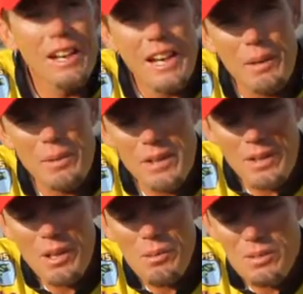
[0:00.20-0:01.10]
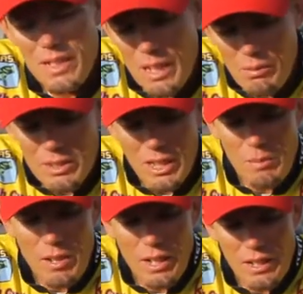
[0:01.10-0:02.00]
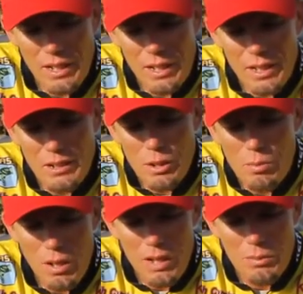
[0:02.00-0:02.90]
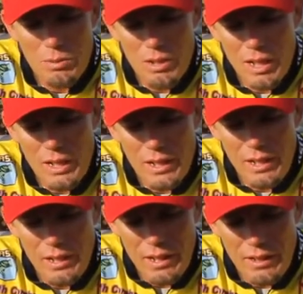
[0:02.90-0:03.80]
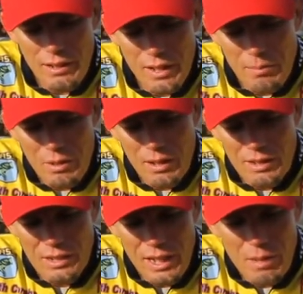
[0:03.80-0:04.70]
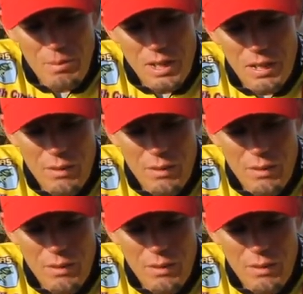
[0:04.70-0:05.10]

Hey, I'm Keith Combs, and I'm going to tell you about a new product from Strike King that I'm really excited about.